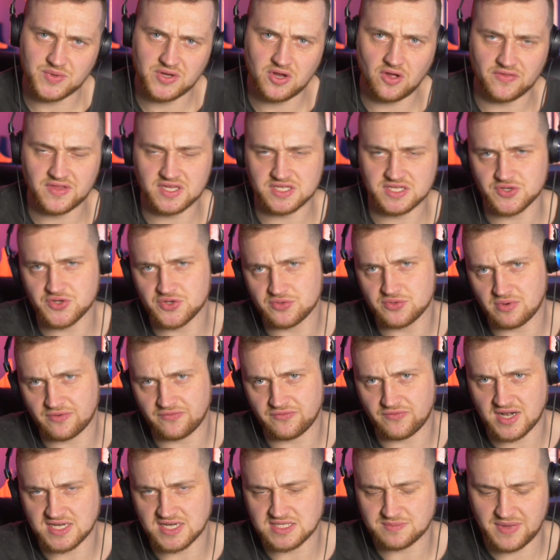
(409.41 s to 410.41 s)
We got this new
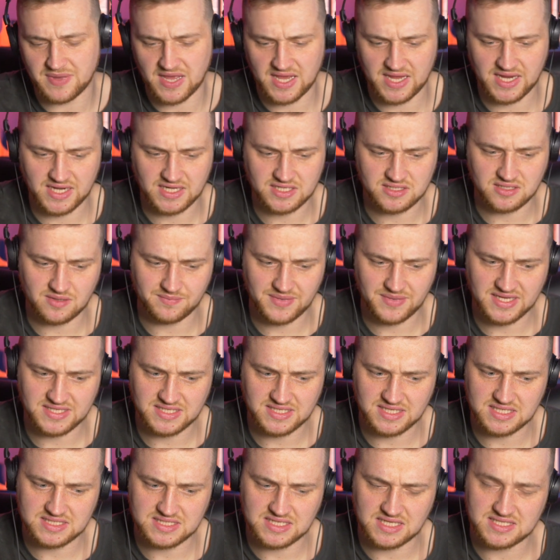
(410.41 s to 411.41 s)
refreshed page that
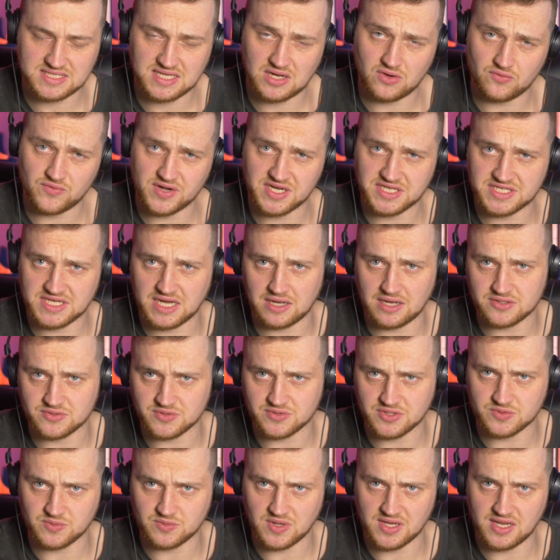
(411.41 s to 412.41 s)
basically says they'll reach
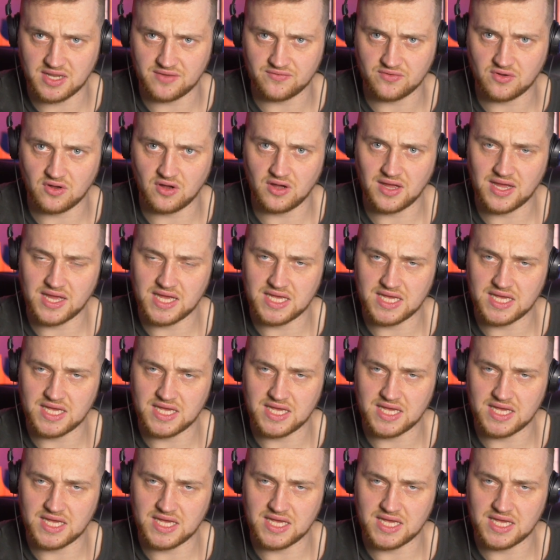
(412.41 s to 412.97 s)
out to us when they've got